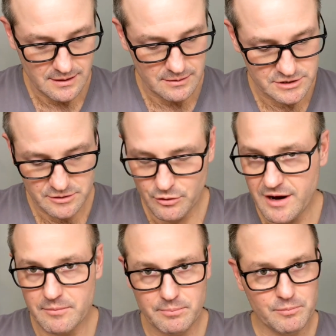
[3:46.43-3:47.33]
Um, just a
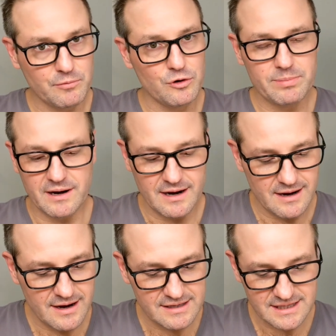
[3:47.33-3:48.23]
great group of
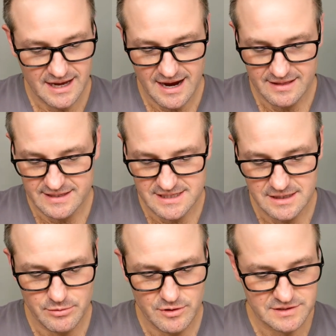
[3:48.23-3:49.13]
guys. Had the
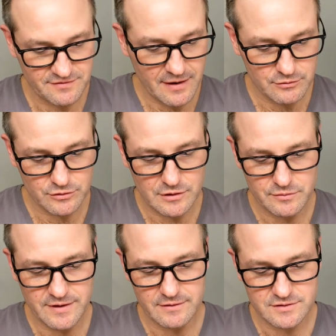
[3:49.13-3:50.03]
CWS founder
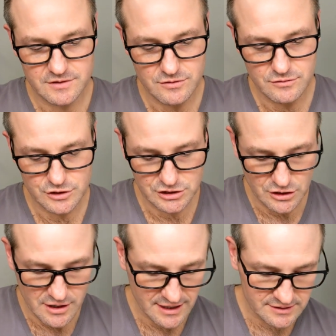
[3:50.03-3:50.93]
out there too,
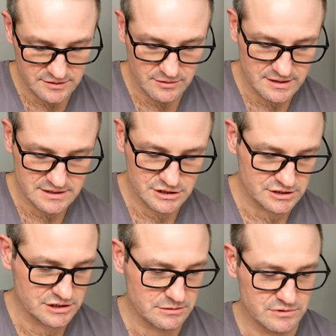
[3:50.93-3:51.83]
talking to
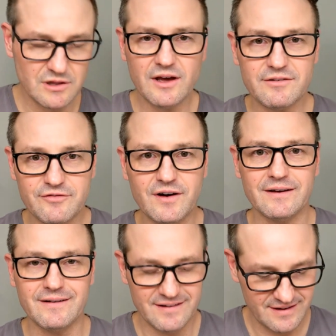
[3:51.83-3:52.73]
us. It was a lot of
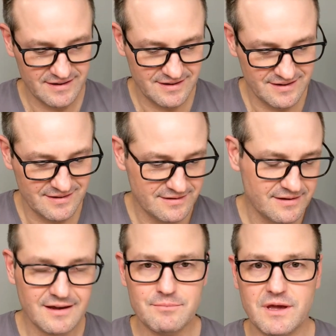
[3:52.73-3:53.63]
fun.
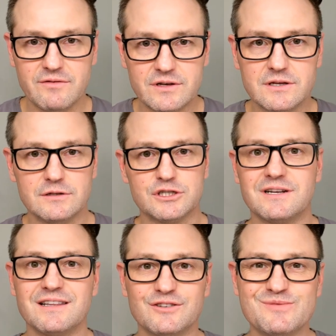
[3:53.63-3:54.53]
I may have
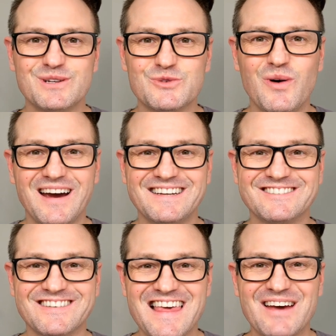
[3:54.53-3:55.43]
indulged in a little too much wine
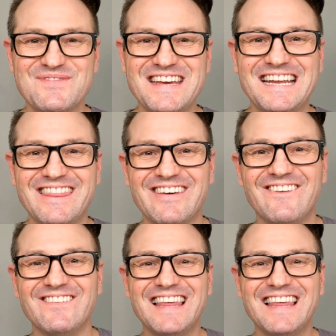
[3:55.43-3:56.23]
during that meeting though.